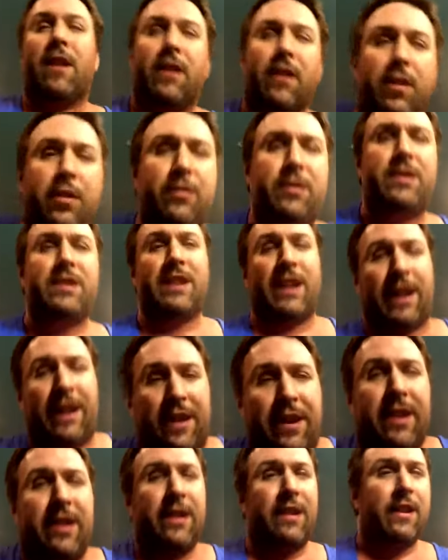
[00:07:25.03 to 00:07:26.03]
Who
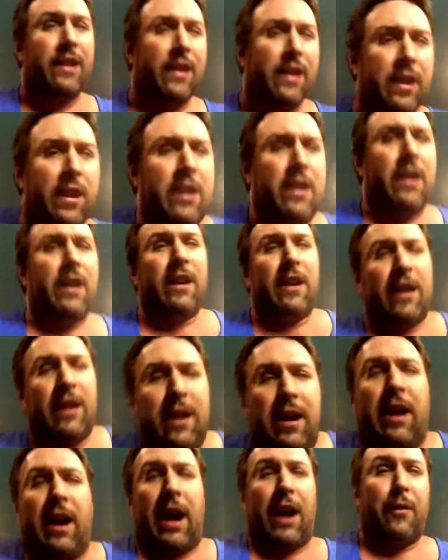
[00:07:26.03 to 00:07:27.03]
said,
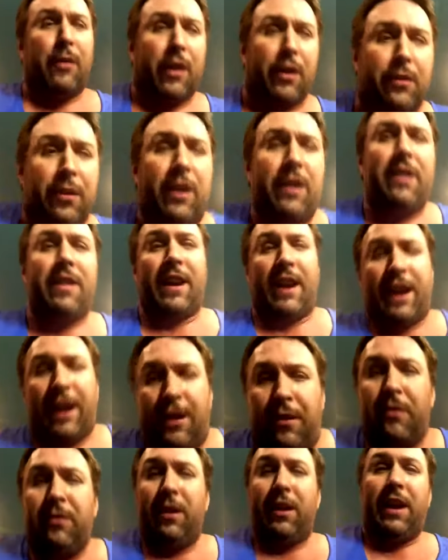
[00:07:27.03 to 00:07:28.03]
I regret that I
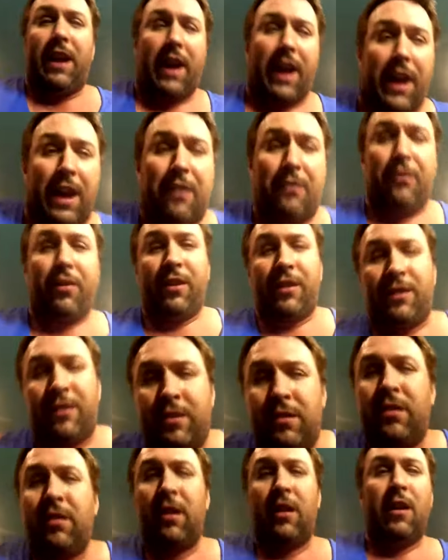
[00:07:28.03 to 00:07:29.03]
only have
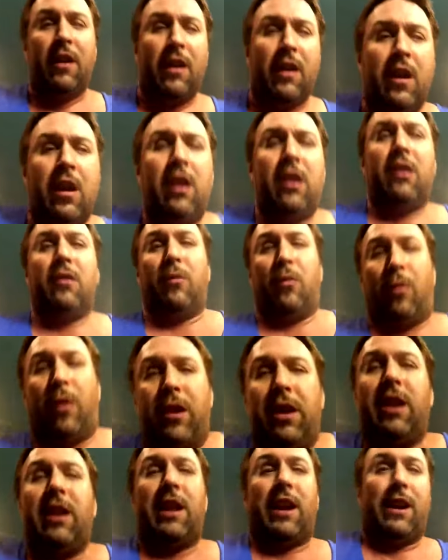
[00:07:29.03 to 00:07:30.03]

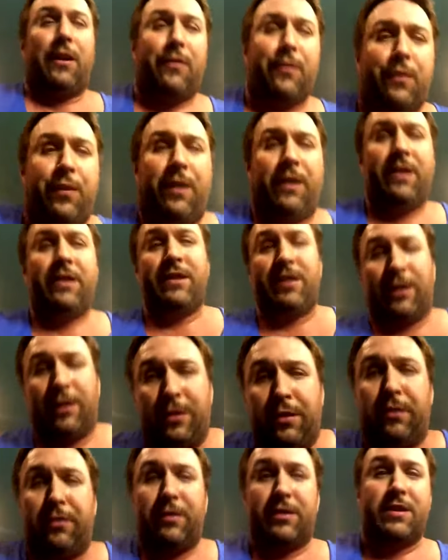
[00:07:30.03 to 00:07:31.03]
one life to
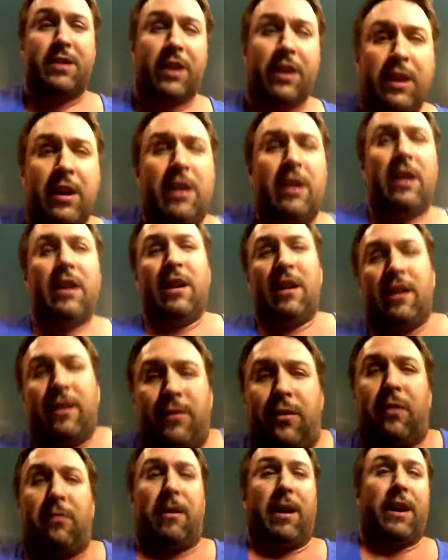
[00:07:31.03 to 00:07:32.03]
lose
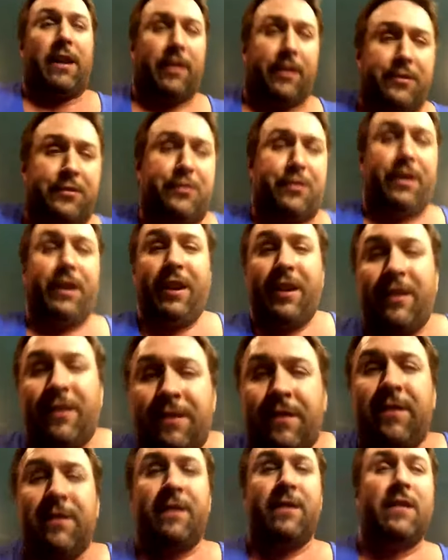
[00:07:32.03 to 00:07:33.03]
for my country?
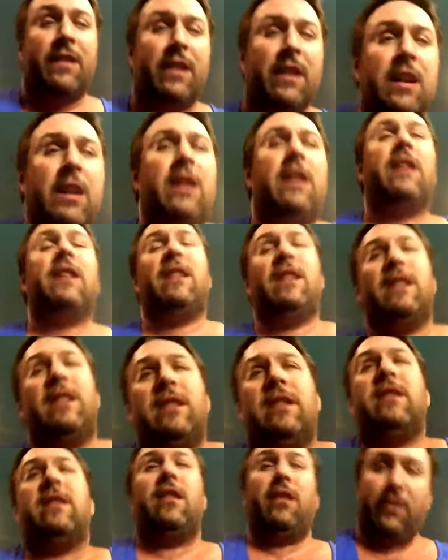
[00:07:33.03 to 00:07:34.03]

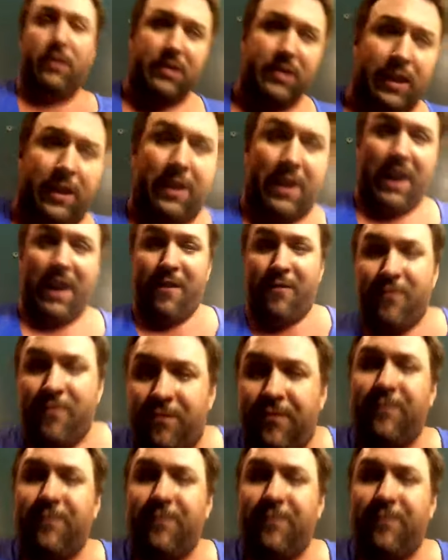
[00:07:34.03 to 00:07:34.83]
Who said that?